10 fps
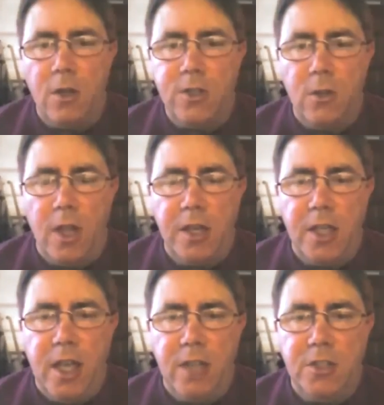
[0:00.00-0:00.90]
I'd also
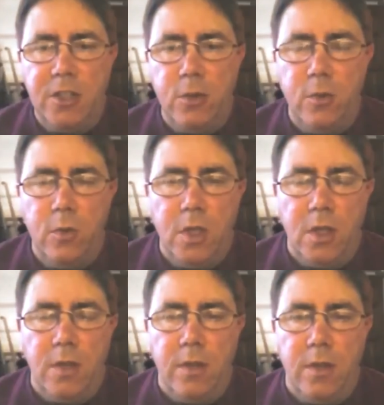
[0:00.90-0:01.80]
like to add too,
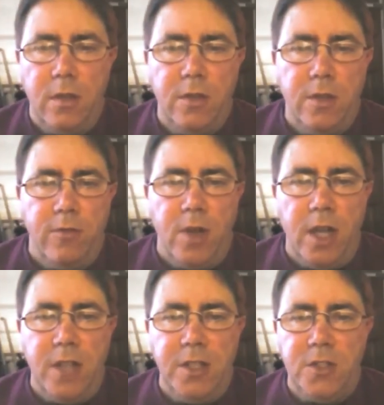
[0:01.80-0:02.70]
the
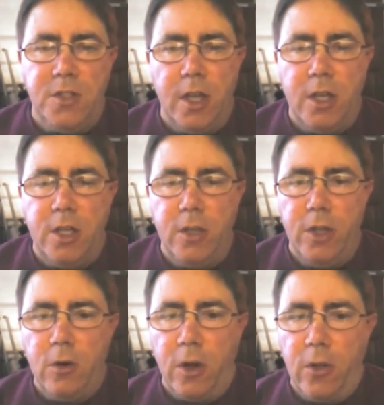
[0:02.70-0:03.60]
device that I showed
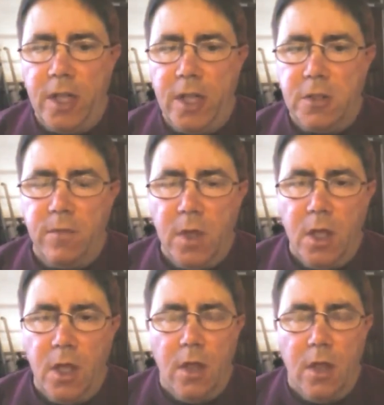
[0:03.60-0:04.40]
you earlier, that's a